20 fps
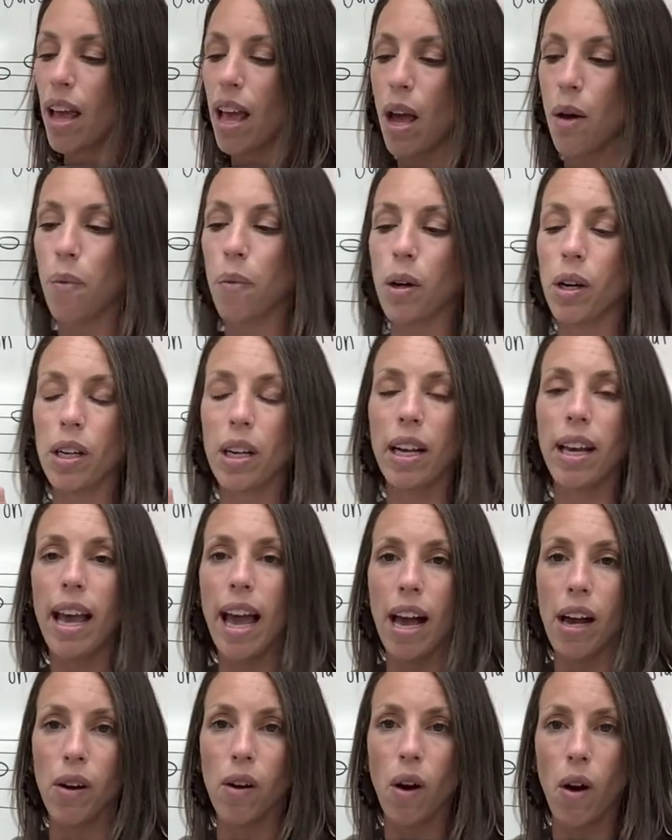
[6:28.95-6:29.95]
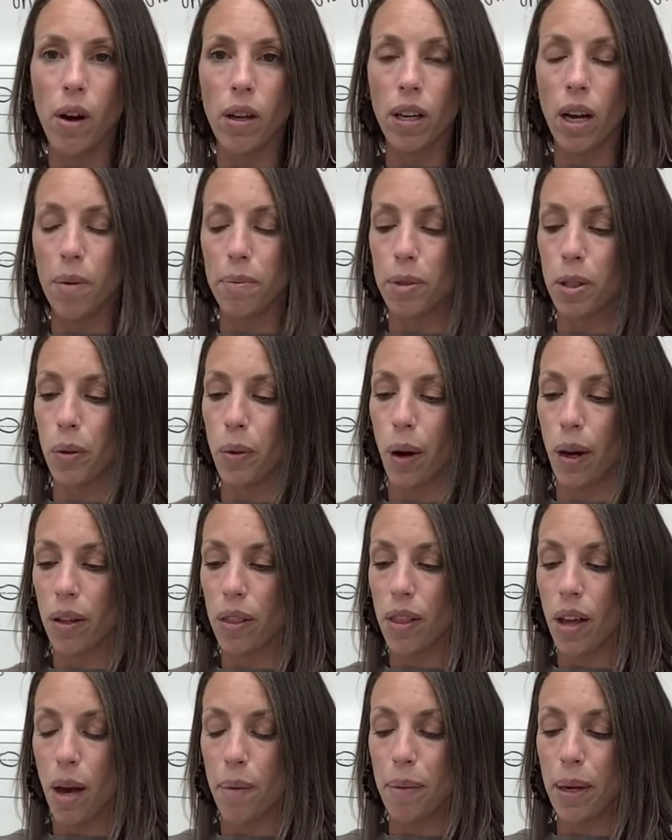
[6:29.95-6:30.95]
And we're gonna count on up to our
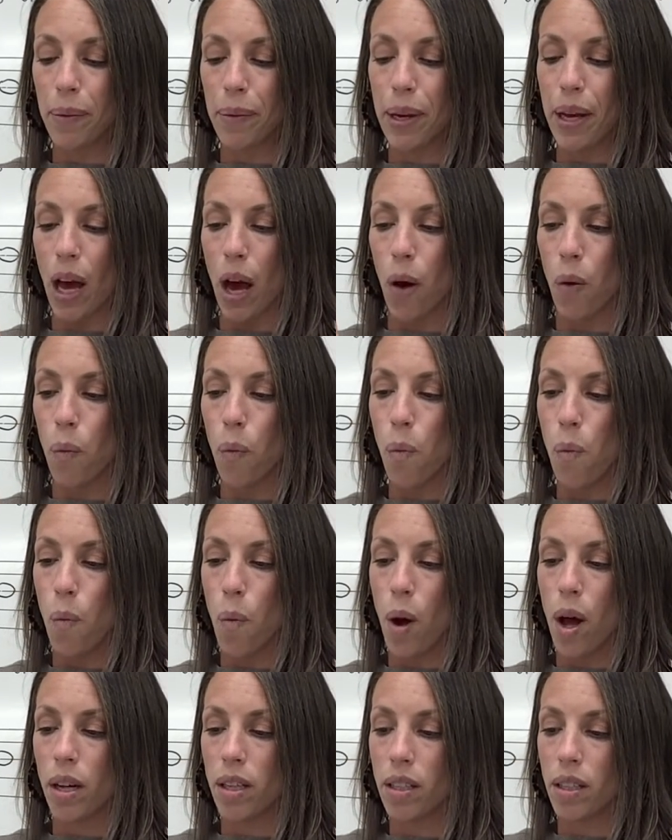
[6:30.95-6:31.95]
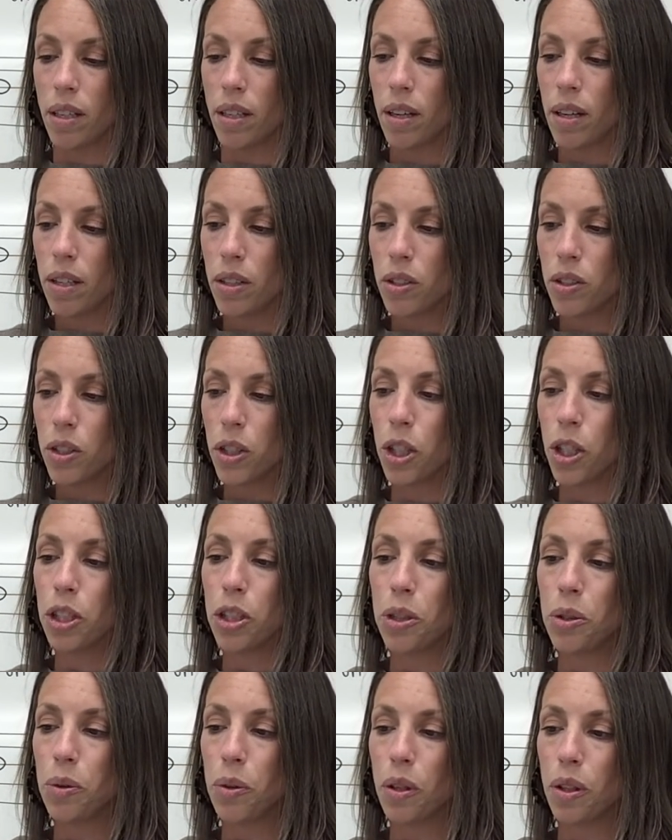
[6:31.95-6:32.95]
thumb. Here we go. One,
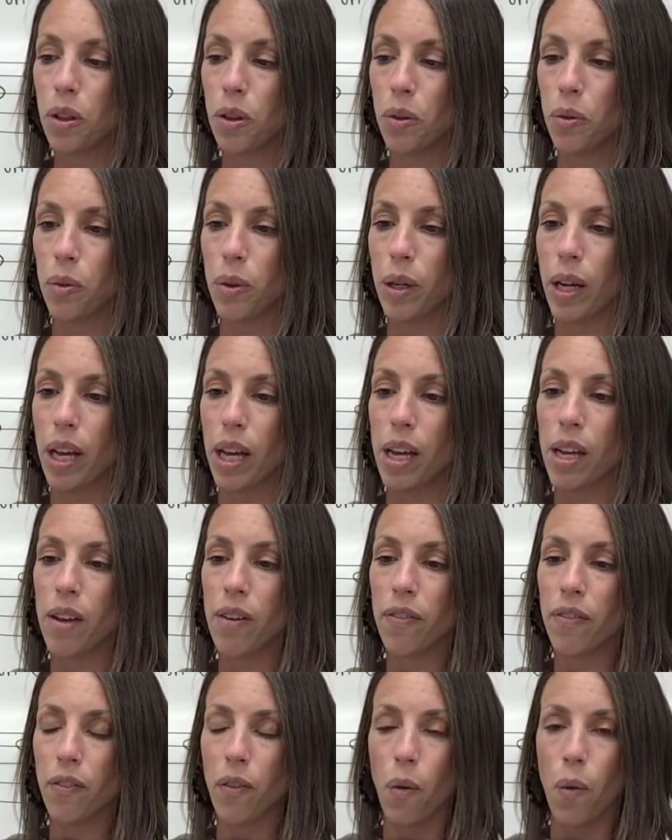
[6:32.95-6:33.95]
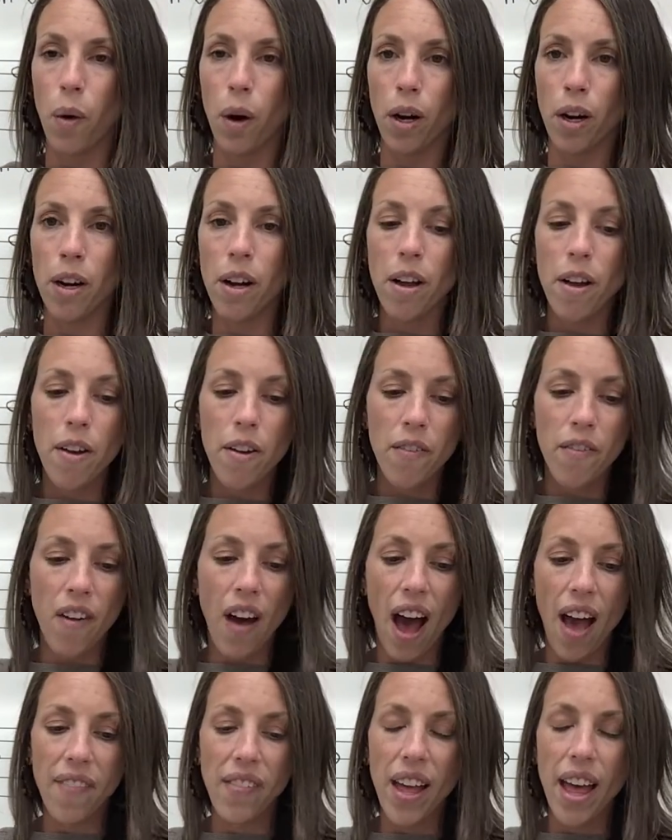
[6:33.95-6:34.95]
two, three, four,
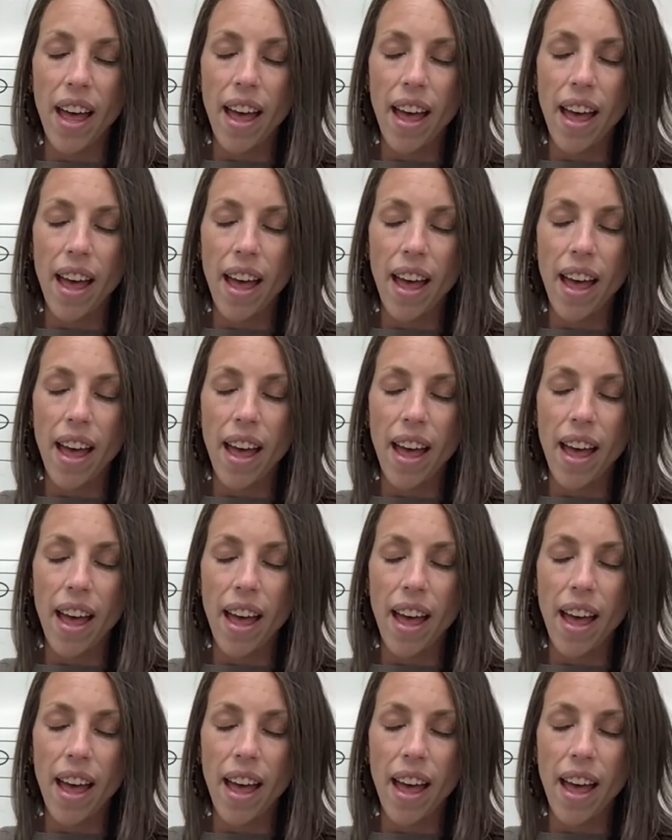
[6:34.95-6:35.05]
five.